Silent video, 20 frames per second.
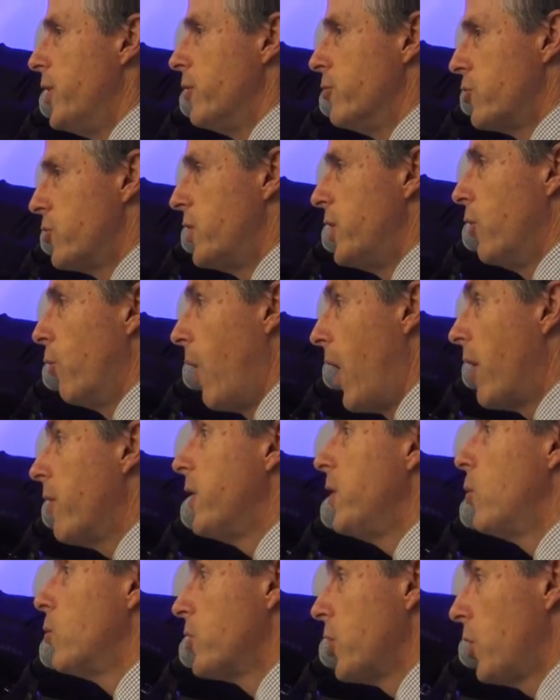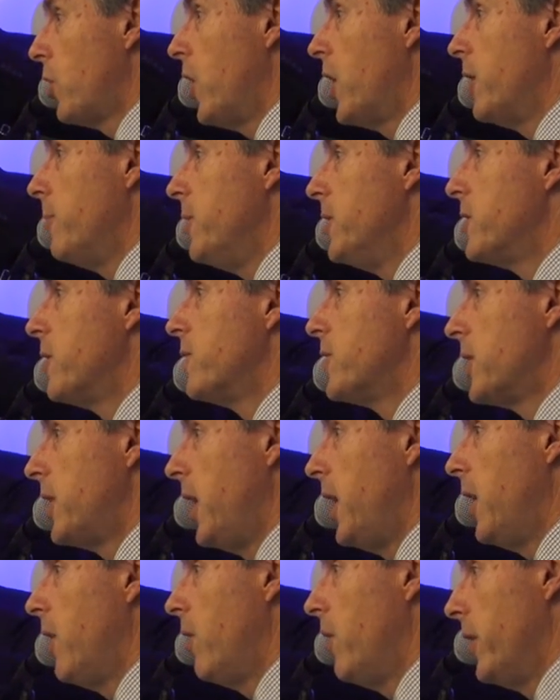there's there are those economies of
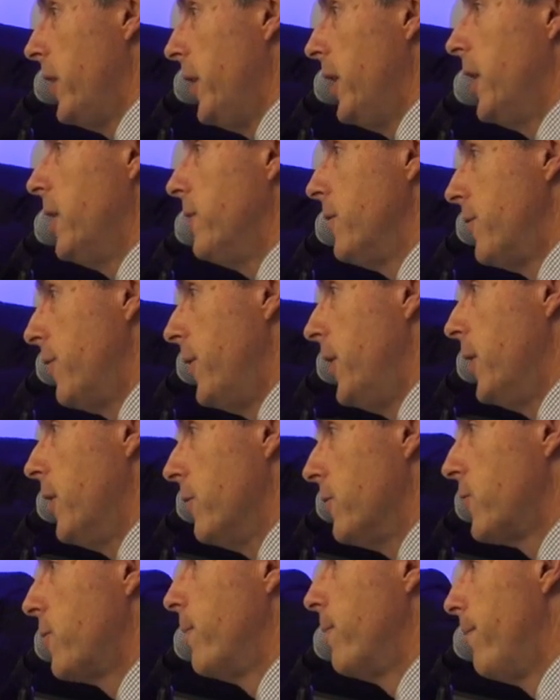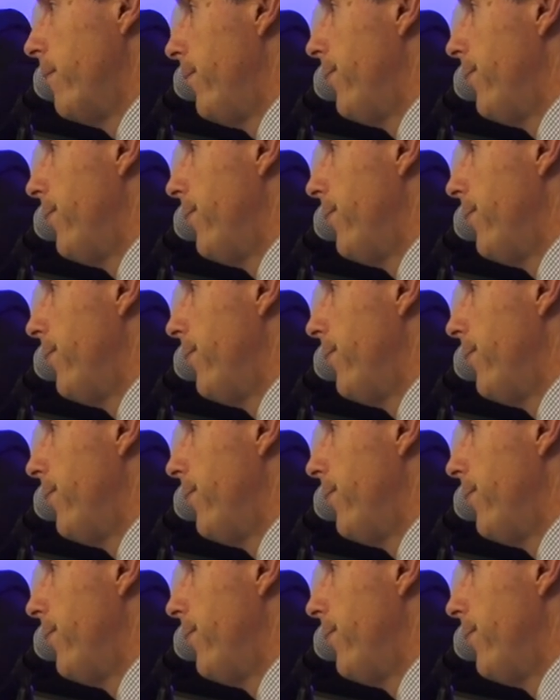scale, and there's